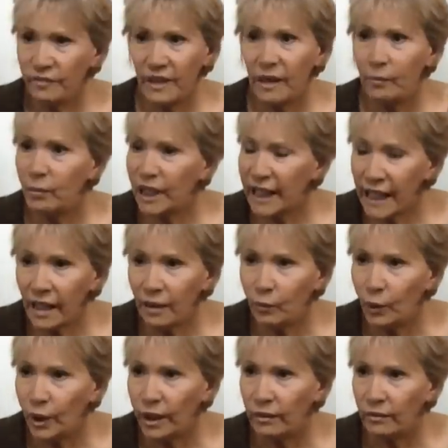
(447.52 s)
gambler can
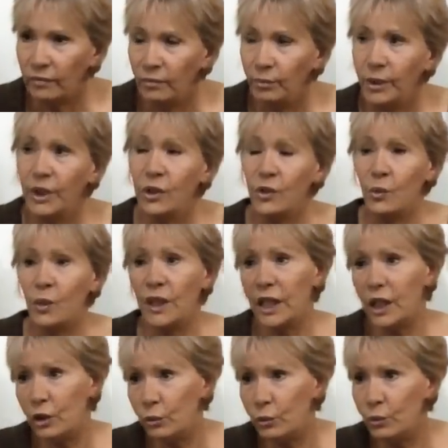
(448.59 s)
win, because when they
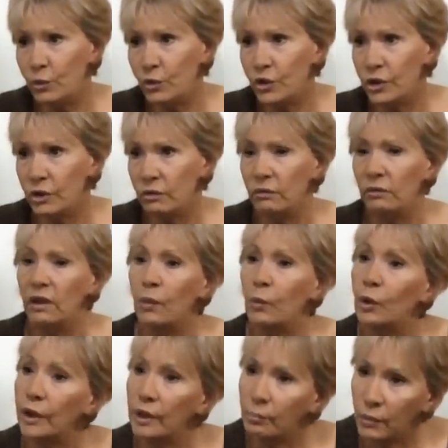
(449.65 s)
lose, they
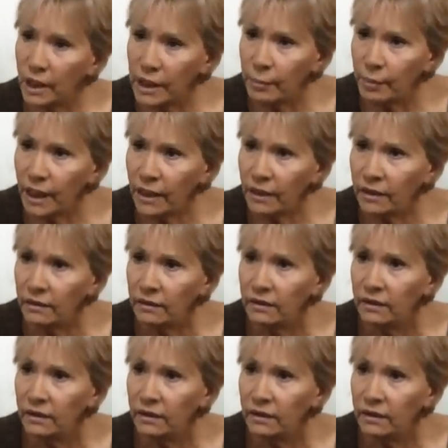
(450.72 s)
want their money back,